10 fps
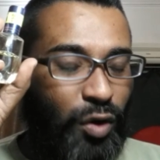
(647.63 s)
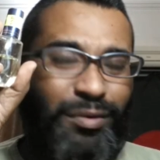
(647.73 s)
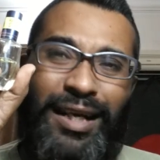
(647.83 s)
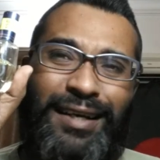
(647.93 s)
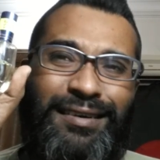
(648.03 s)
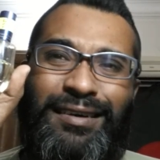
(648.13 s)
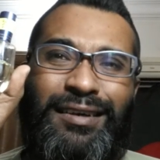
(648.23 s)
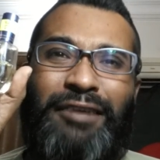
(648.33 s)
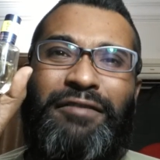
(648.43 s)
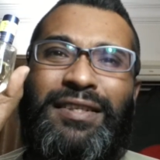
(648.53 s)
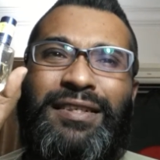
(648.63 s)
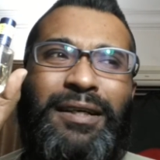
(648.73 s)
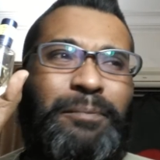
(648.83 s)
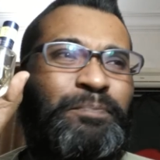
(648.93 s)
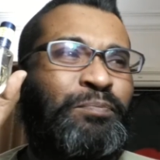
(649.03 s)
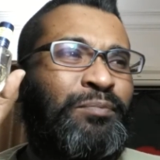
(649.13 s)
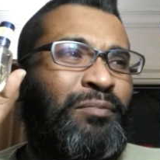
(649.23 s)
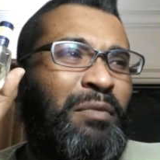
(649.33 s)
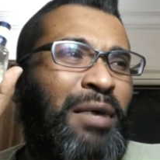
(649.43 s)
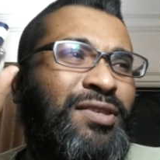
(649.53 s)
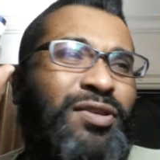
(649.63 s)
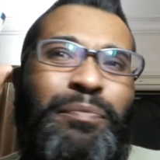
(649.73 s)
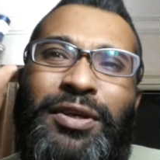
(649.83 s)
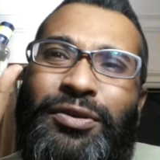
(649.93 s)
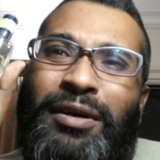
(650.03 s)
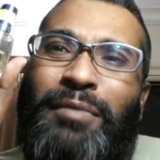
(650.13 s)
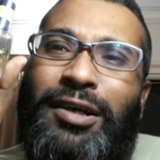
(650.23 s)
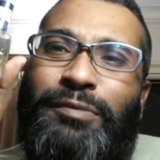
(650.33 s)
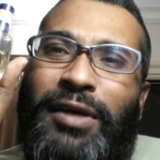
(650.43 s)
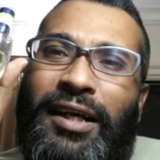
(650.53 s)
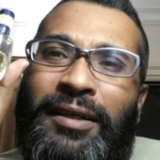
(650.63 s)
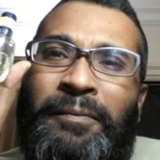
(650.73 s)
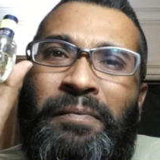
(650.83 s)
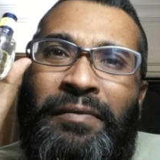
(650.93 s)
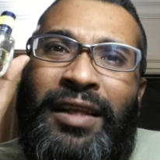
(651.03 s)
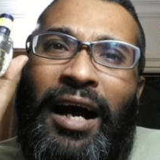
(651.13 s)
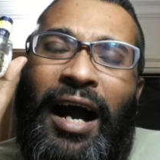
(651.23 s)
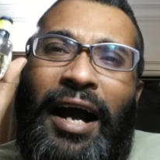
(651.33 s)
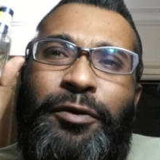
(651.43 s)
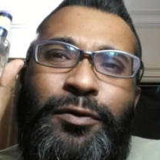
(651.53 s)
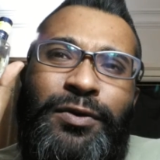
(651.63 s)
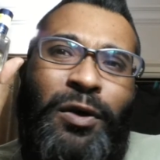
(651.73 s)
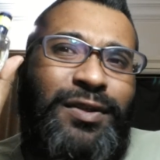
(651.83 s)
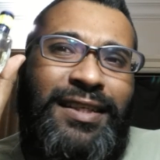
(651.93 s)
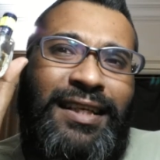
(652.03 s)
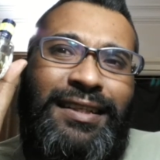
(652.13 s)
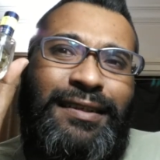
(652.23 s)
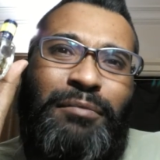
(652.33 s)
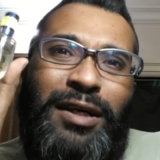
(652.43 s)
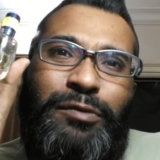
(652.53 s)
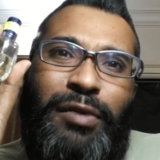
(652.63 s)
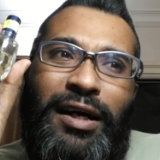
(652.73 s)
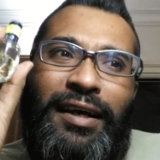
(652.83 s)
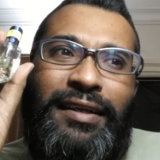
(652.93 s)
like if it's a masterpiece or a must buy, I would not say this is a must buy.